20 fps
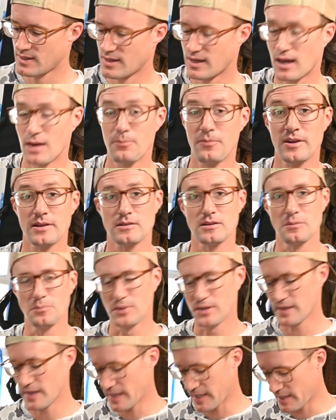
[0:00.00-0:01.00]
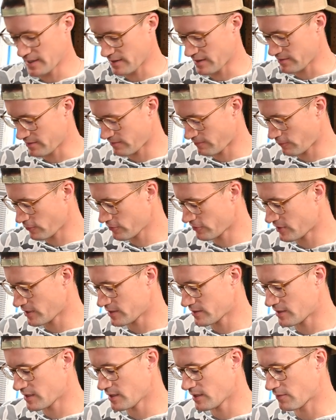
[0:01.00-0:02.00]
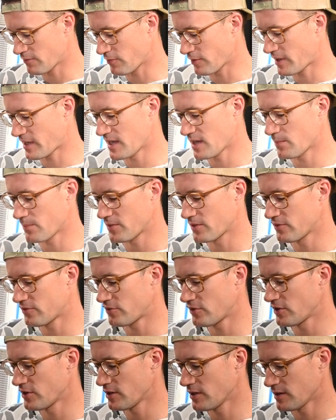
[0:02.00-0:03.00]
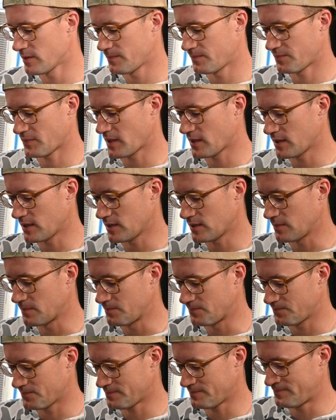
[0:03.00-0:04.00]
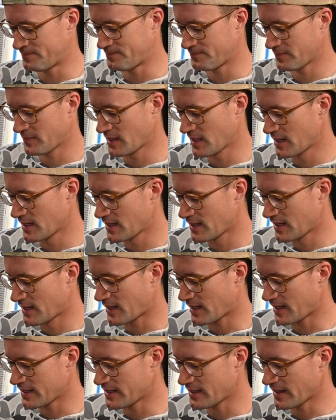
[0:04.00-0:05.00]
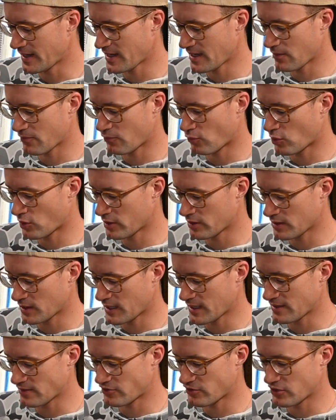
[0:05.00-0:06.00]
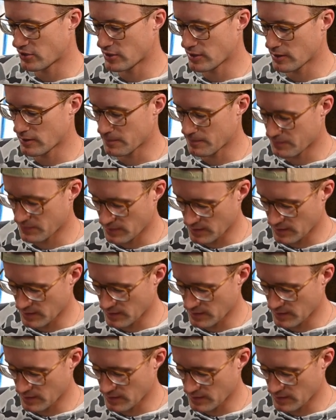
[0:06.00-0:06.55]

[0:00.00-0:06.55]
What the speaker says: I picked up a first aid kit for camp this year. I didn't have one last year.